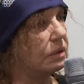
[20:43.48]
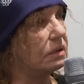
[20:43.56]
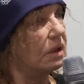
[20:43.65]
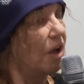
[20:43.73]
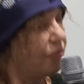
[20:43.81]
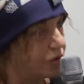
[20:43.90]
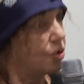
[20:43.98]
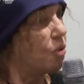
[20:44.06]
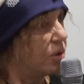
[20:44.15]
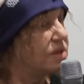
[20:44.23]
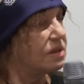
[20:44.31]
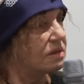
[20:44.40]
Life was
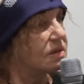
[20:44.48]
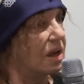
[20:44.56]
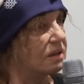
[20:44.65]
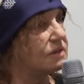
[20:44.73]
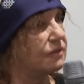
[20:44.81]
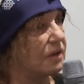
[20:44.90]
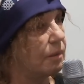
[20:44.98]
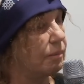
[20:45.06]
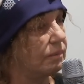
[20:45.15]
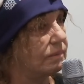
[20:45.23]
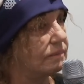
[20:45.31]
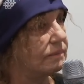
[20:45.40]
always intense for
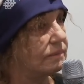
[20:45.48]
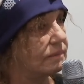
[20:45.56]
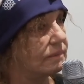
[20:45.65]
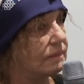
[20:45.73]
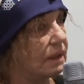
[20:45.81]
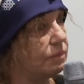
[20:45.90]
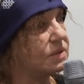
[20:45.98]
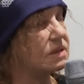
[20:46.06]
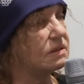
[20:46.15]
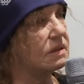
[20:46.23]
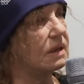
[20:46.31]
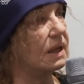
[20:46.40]
him. He'd
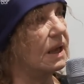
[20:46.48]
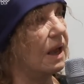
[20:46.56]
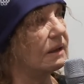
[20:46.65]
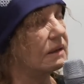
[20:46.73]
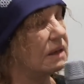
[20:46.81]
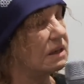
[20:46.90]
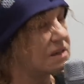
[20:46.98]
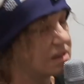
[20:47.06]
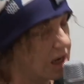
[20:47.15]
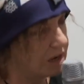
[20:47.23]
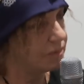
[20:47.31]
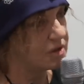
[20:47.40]

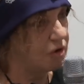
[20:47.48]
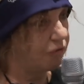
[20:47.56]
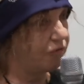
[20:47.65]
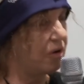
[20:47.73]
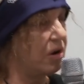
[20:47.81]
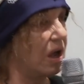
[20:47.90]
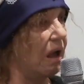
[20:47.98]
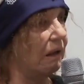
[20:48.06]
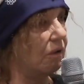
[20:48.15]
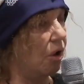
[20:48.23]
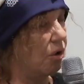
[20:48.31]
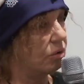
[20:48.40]
set himself very
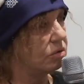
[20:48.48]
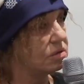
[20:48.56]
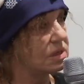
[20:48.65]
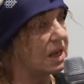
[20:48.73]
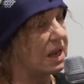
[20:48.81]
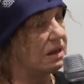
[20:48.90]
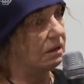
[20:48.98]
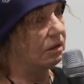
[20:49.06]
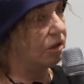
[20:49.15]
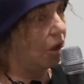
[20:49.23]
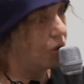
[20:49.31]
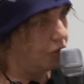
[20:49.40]
high goals. He
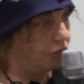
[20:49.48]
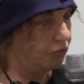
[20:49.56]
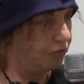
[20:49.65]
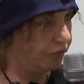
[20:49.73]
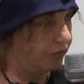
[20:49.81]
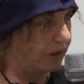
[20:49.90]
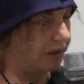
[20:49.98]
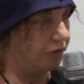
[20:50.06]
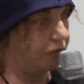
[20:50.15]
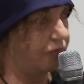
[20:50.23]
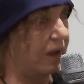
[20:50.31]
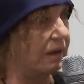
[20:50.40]
loathed the feeling
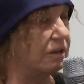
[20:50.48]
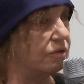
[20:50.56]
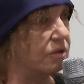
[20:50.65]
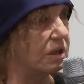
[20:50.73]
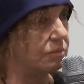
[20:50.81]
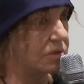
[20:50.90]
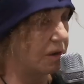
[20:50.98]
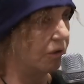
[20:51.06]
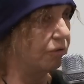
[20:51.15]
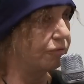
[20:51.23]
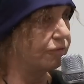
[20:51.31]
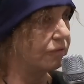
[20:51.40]
of failure in
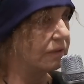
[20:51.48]
himself.